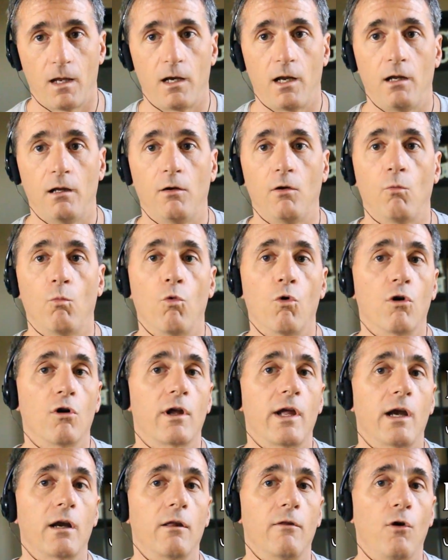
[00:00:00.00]
they work
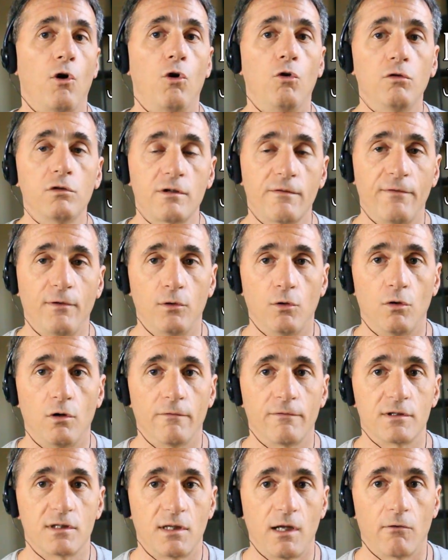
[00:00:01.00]
out of the Holtzville
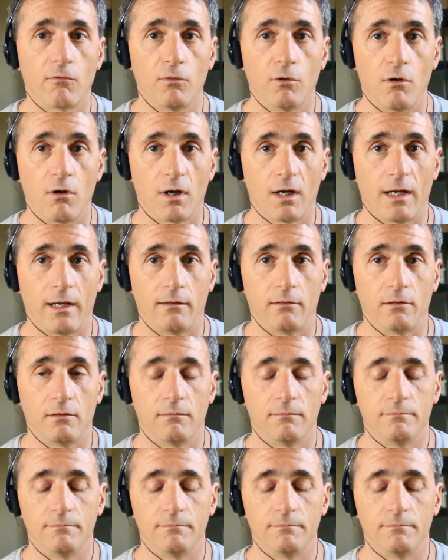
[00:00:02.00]
office there in Long Island.